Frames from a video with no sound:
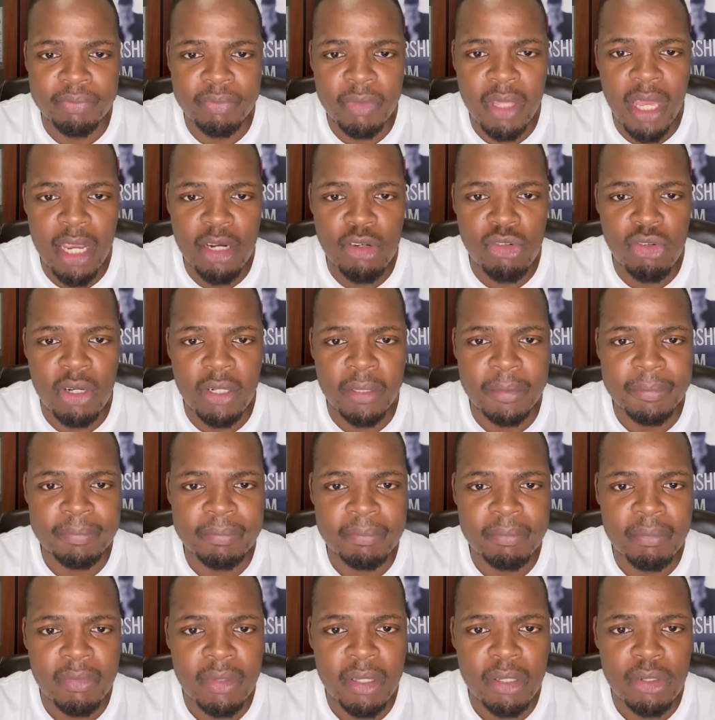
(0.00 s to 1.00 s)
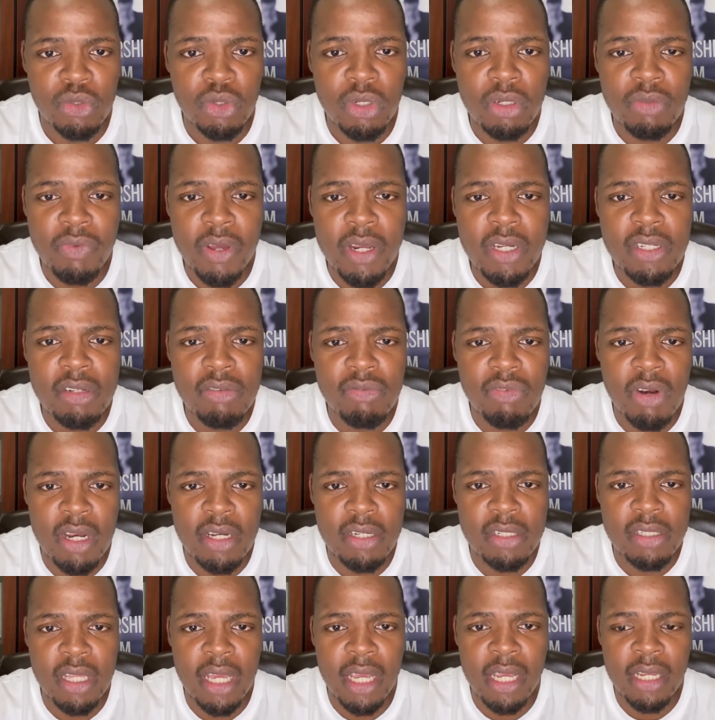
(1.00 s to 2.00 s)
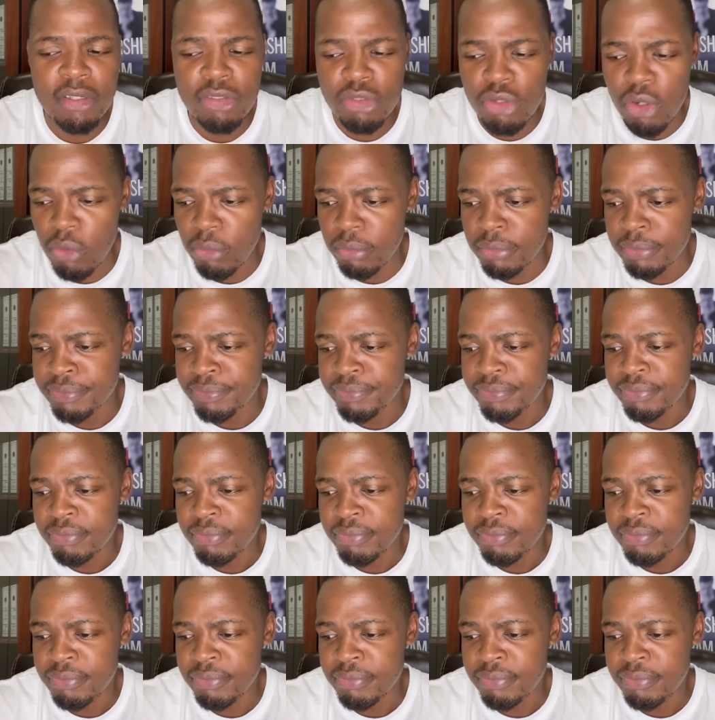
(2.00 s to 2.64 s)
actually, to invest in real estate. So